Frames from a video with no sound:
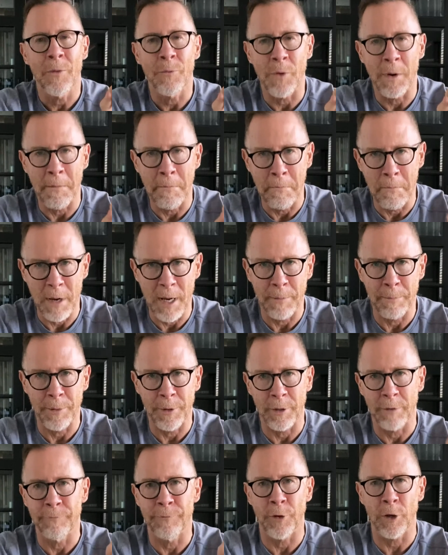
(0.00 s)

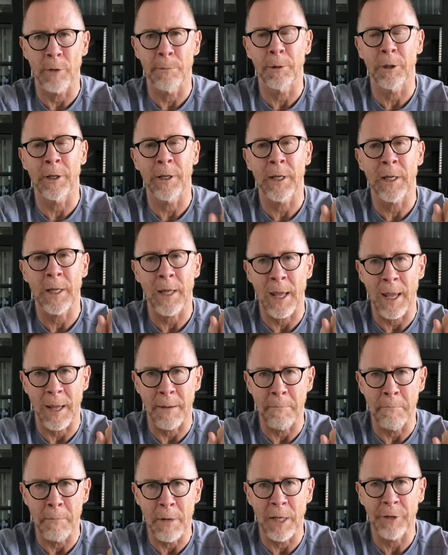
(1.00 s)
remembered, verbally
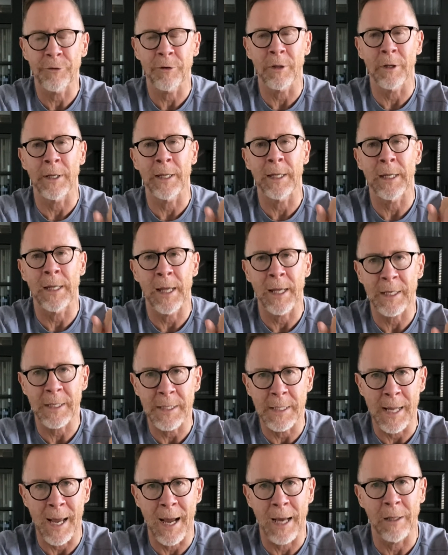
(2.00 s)
and mentally
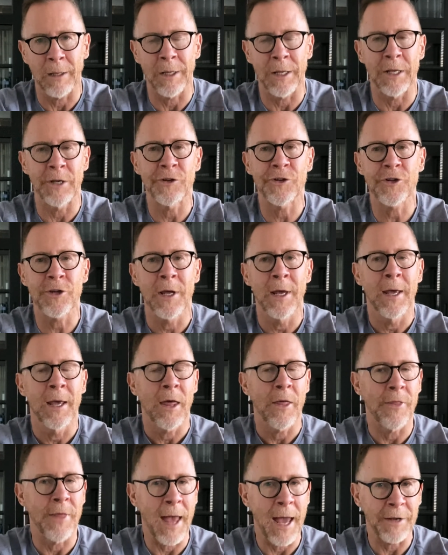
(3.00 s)
acknowledged
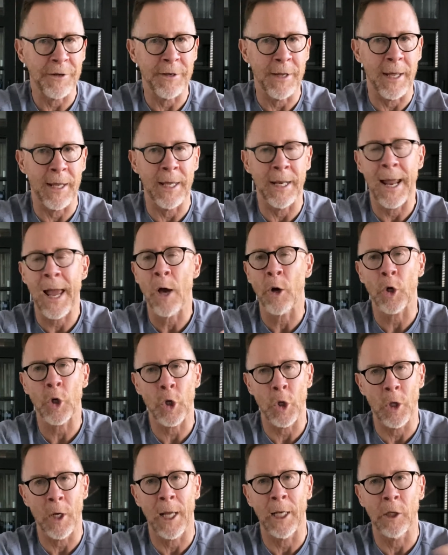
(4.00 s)
that day and how
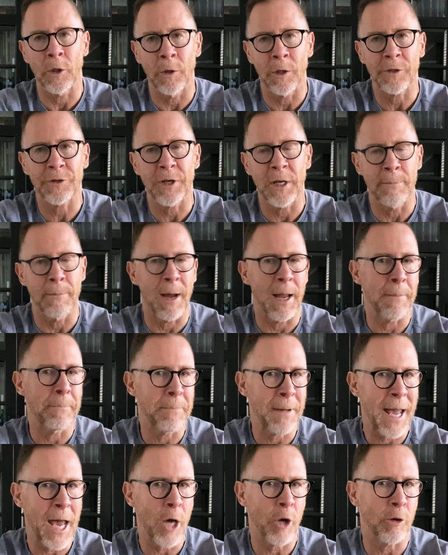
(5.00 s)
good I looked in my
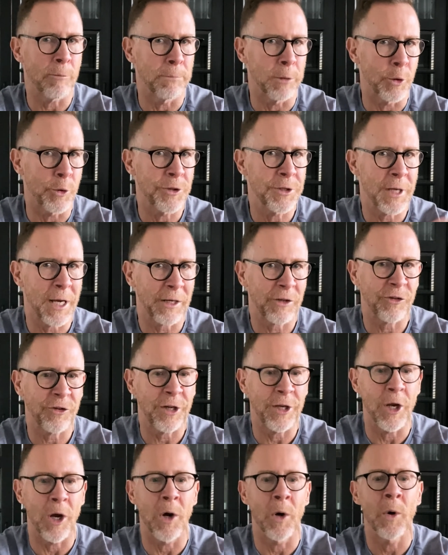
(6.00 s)
powder blue
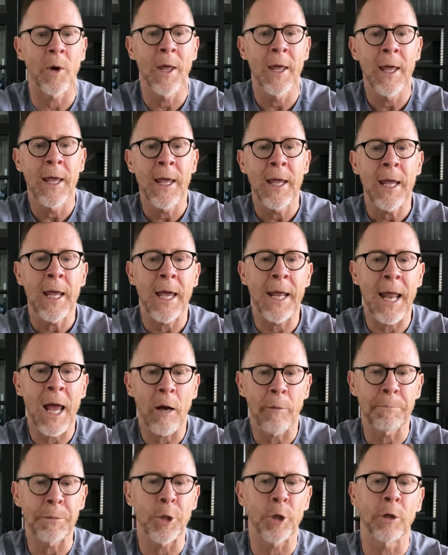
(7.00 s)
tuxedo and
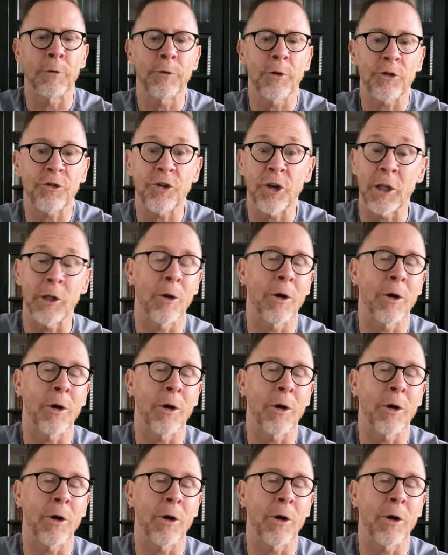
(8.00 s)
how beautiful she